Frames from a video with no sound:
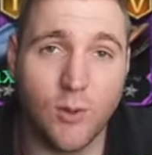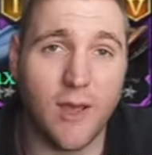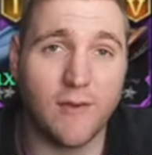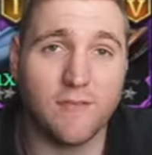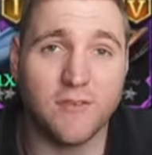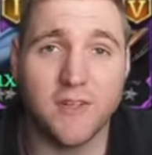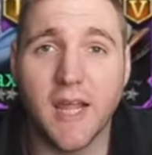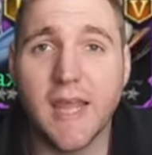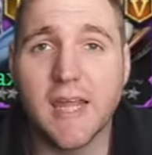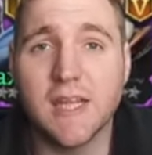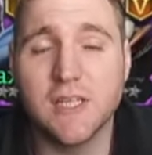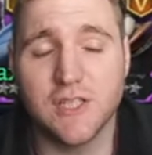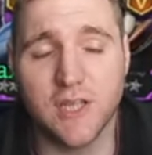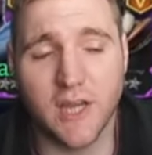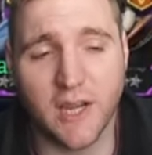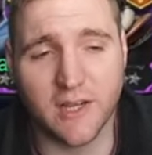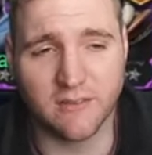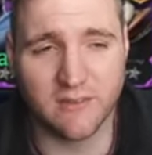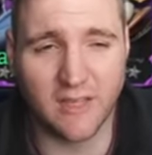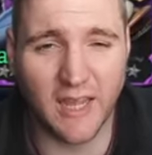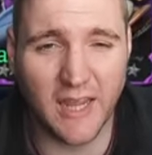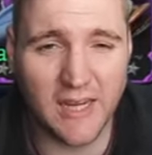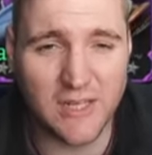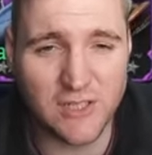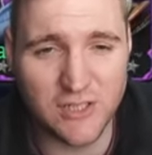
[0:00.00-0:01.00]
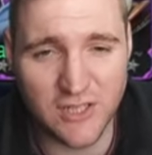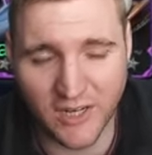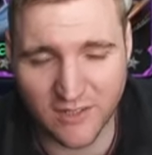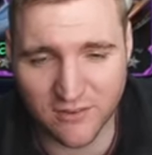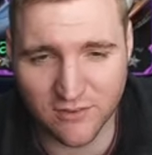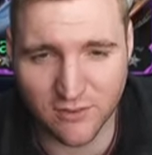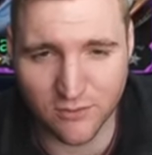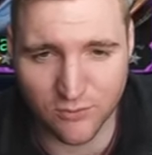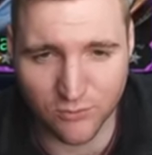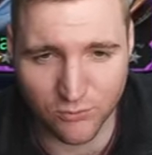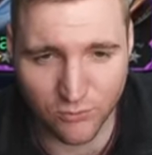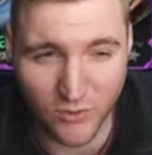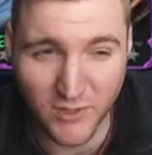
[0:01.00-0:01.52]
you have an Ajax,
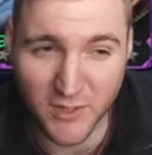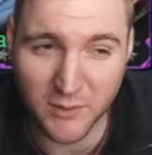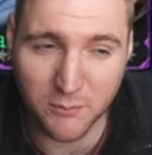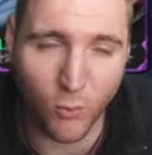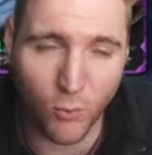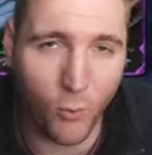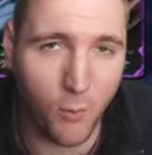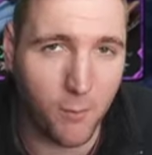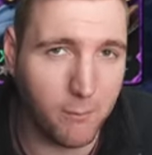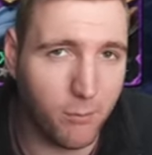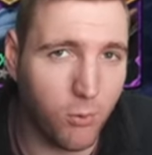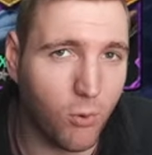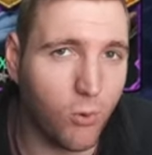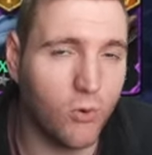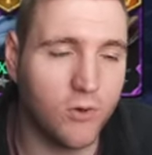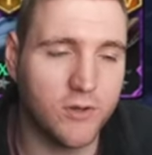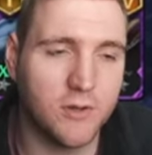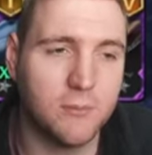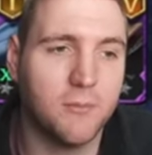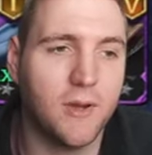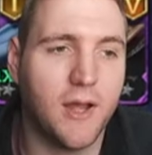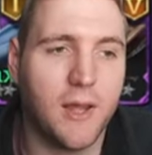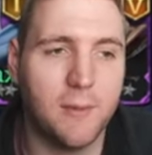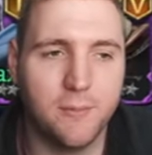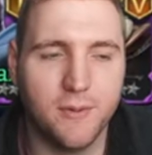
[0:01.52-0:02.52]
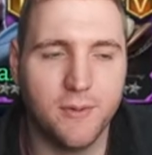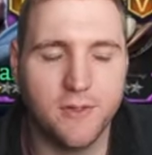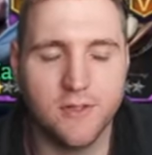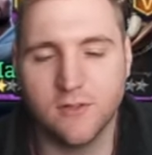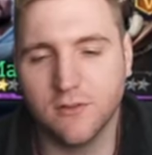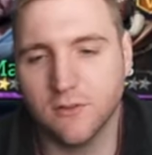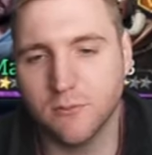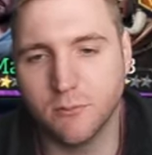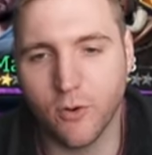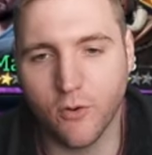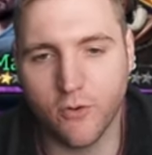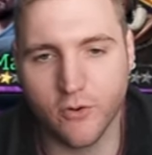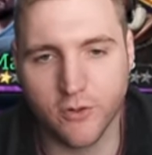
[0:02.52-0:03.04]
Ajax is really more important in my opinion
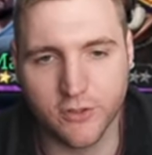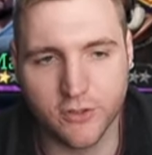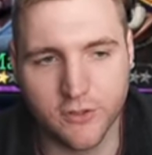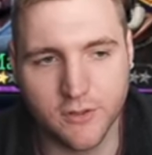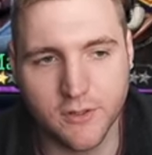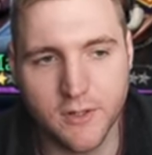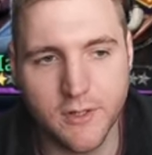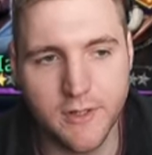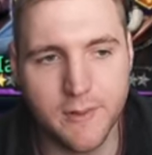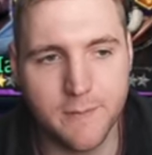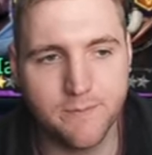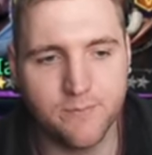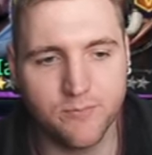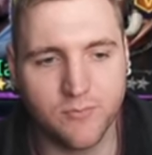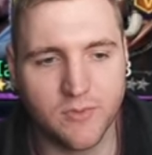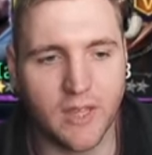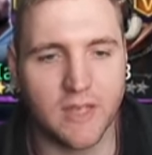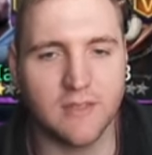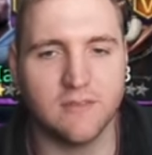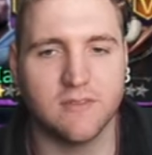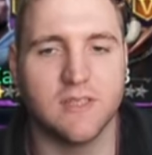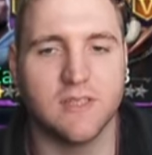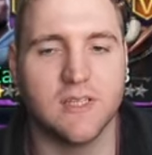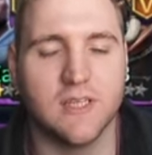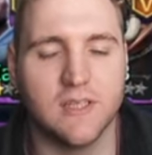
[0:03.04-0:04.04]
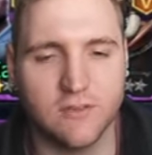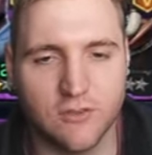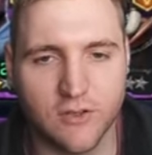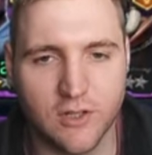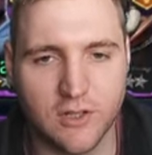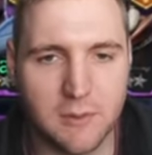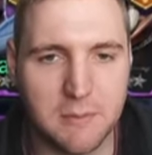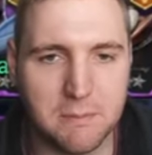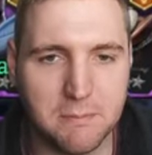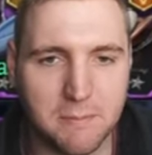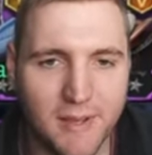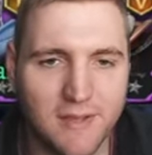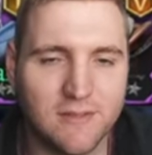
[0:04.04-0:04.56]
than Morrigan, as he is going
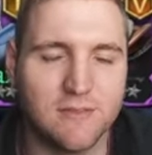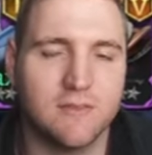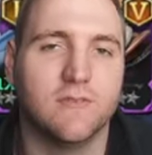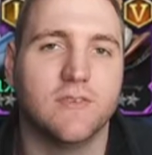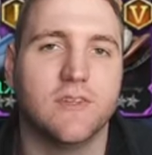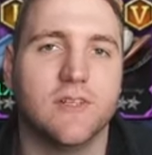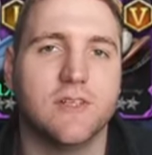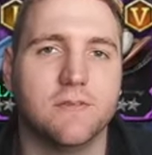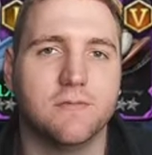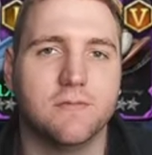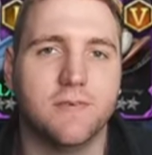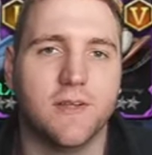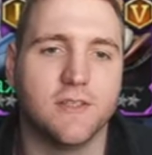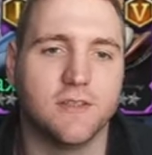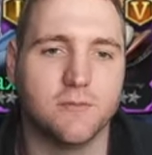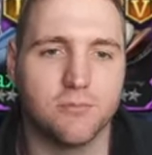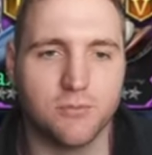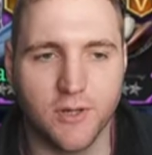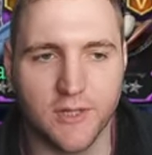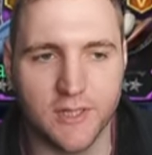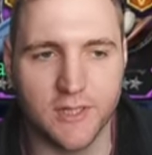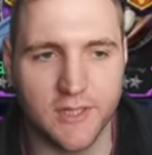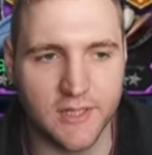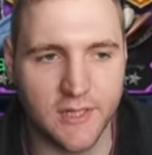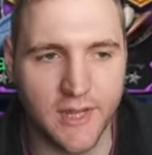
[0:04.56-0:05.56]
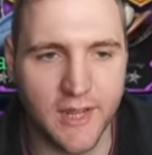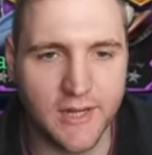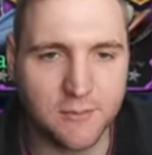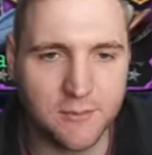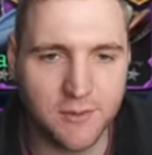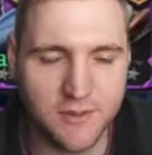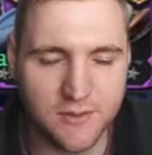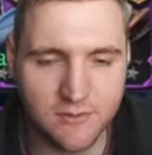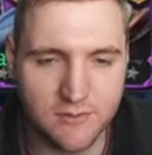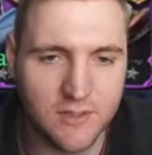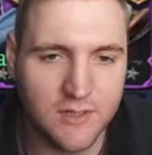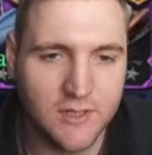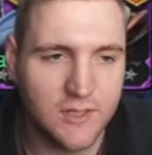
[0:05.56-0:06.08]
to be massively defense breaking
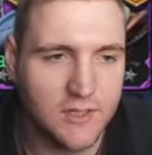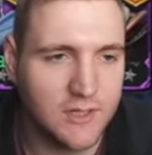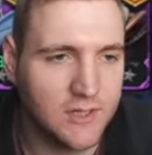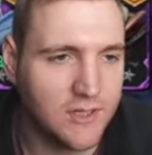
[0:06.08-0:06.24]
enemies.